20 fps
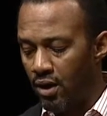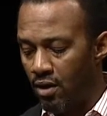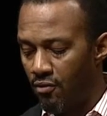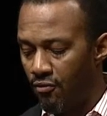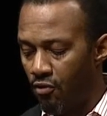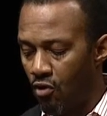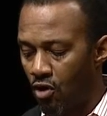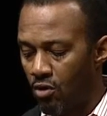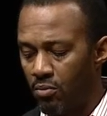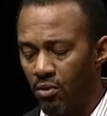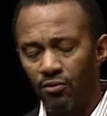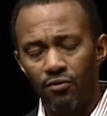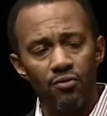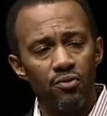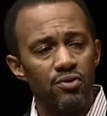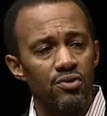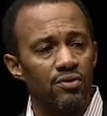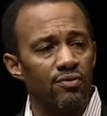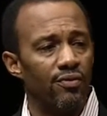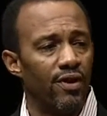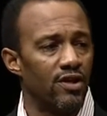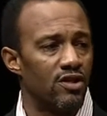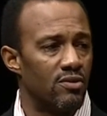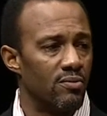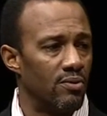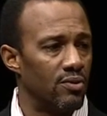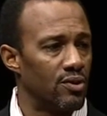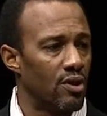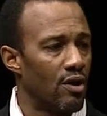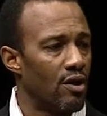affordable fruits and
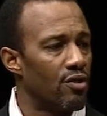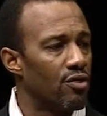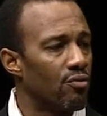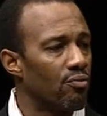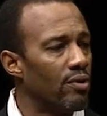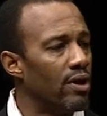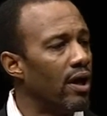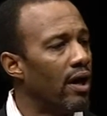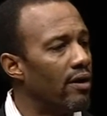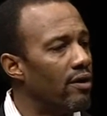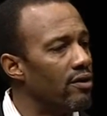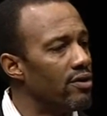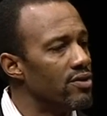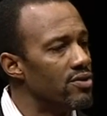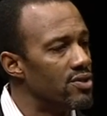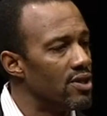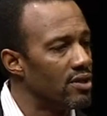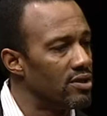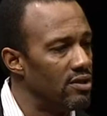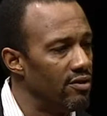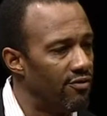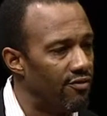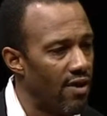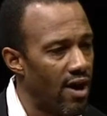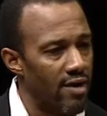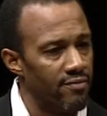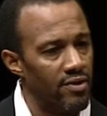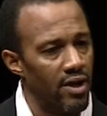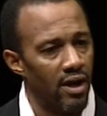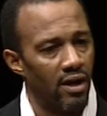vegetables on a
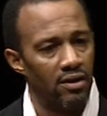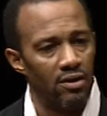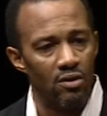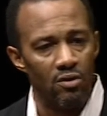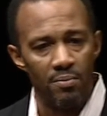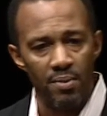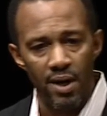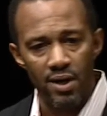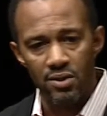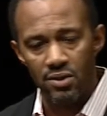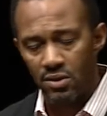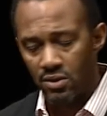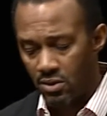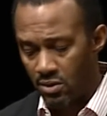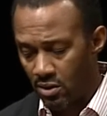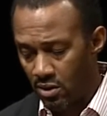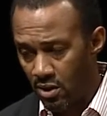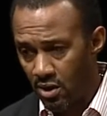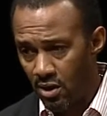365 day a year basis.